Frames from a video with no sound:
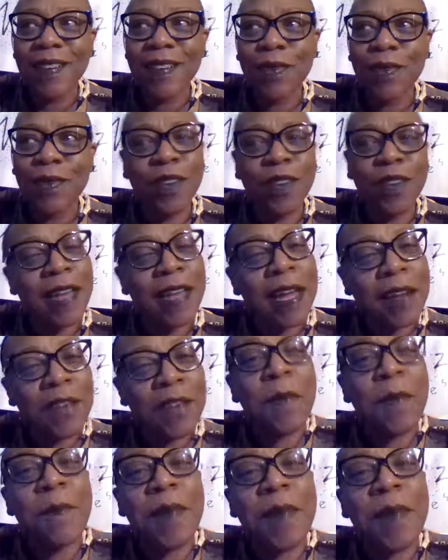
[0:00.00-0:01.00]
for lack of
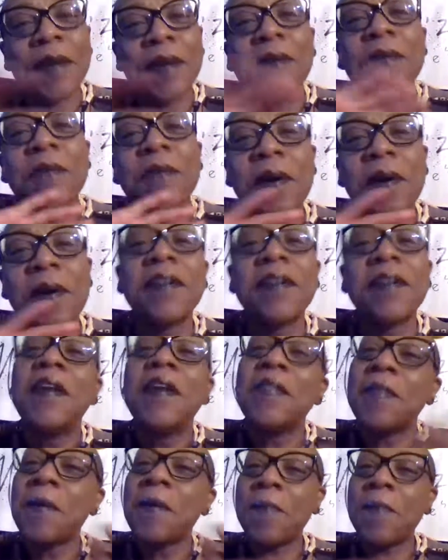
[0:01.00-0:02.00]
a better word,
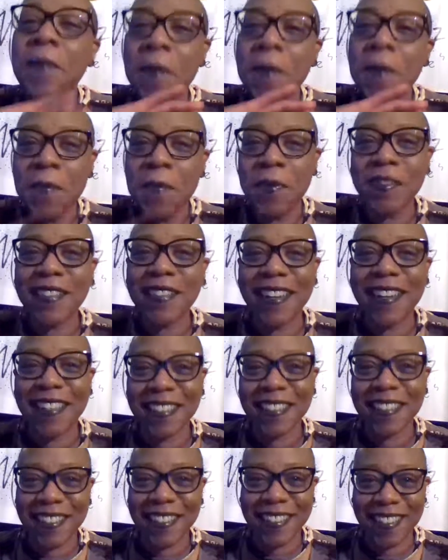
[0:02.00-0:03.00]
the poop was
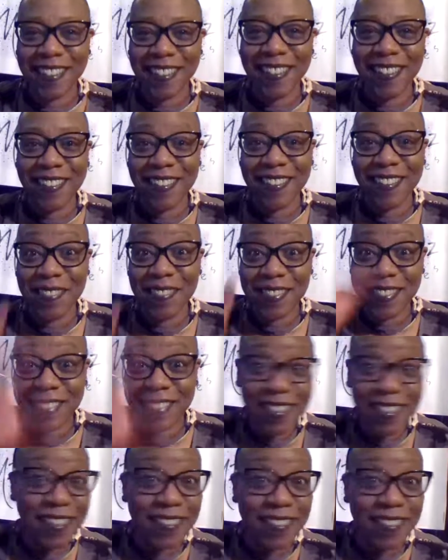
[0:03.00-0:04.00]
kind of clear. It was
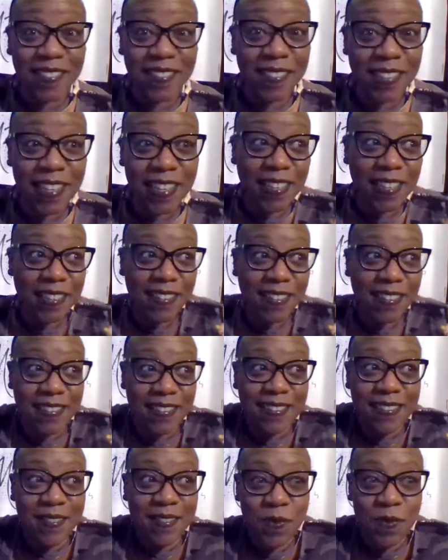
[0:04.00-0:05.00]
clear. It was like
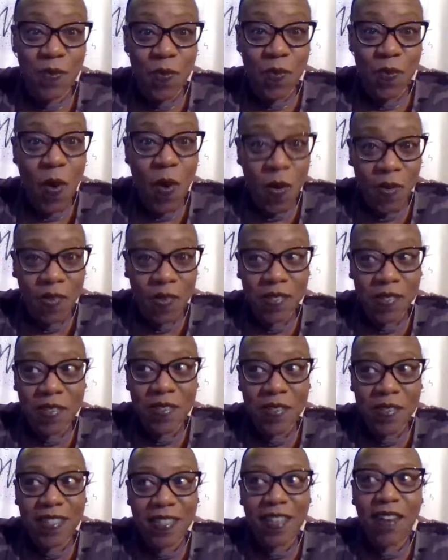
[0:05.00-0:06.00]
water. So
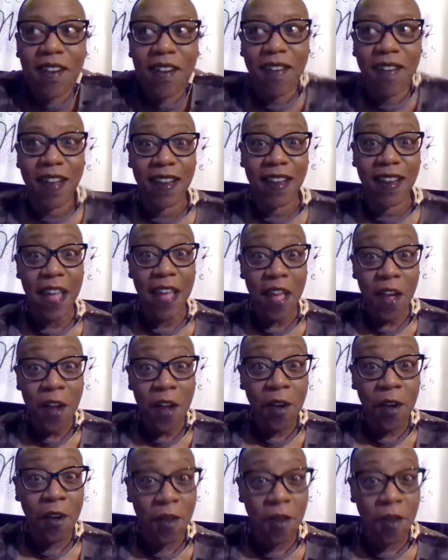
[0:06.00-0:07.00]
I was like, all right,
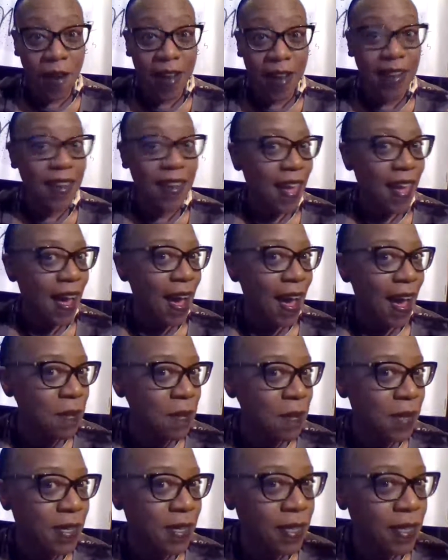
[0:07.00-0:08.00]
great.
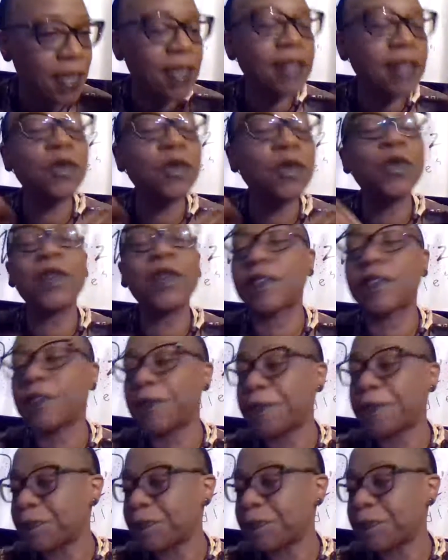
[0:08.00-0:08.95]
I'm clean as a whistle.